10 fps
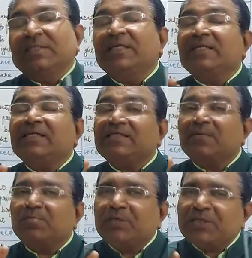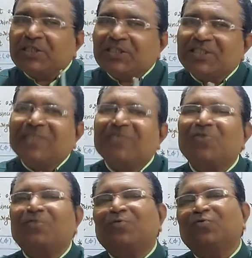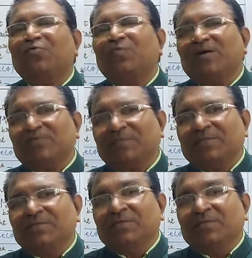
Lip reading: It is a mixture of two waves.